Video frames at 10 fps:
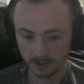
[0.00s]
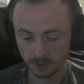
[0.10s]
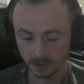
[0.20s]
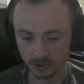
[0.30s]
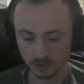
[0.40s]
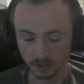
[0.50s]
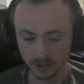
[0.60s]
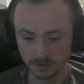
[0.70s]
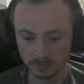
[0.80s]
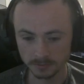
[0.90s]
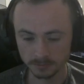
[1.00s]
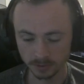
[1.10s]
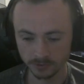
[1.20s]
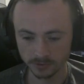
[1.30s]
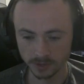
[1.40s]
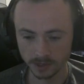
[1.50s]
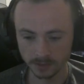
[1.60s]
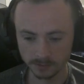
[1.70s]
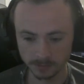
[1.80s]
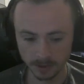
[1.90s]
a drain
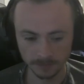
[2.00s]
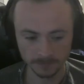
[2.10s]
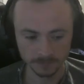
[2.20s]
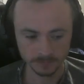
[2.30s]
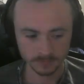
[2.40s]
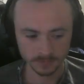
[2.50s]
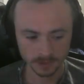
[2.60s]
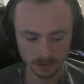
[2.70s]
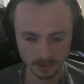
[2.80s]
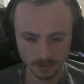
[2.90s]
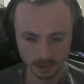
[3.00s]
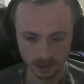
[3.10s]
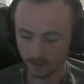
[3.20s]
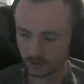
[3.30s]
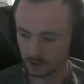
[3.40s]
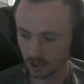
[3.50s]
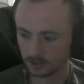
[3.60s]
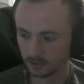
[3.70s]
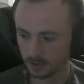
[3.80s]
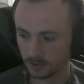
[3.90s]
personality spell and then
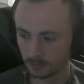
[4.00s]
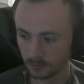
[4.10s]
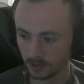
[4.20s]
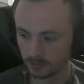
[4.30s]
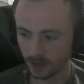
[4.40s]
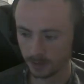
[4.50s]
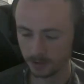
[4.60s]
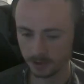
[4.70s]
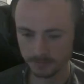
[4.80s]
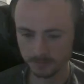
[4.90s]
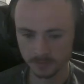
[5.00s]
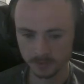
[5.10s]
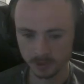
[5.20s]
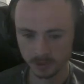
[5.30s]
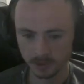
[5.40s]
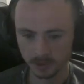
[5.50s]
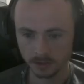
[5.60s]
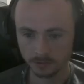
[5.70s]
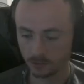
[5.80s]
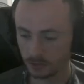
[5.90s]
talk to them when it's happening,
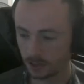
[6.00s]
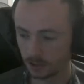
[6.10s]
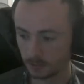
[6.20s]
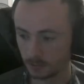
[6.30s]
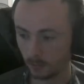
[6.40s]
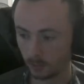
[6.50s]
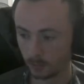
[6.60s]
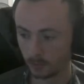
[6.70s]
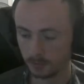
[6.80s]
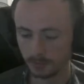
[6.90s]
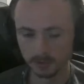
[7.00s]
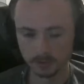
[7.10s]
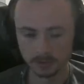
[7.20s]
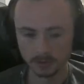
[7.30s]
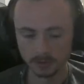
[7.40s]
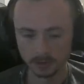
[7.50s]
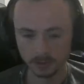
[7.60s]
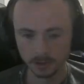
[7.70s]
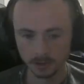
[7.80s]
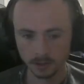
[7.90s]
so you get a little bit more room.
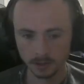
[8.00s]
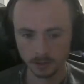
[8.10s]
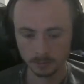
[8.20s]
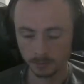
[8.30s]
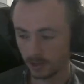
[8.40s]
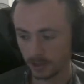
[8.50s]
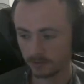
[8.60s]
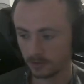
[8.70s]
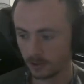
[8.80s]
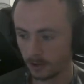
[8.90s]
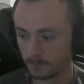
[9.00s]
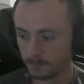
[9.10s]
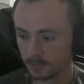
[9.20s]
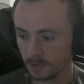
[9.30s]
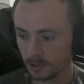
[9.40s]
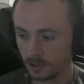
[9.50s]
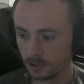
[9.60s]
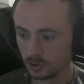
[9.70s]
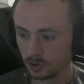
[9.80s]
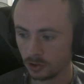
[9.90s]
But that's it though.
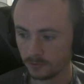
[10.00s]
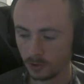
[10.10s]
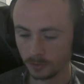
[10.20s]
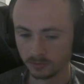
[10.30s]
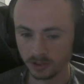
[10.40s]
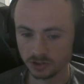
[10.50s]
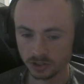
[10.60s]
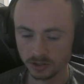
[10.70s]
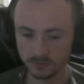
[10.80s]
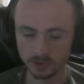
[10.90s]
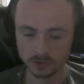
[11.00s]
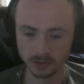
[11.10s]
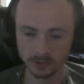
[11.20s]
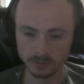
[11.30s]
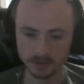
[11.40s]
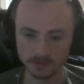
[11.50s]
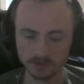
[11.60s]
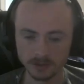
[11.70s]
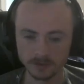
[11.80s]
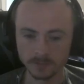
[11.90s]
If you go up to each individual
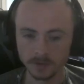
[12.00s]
NPC,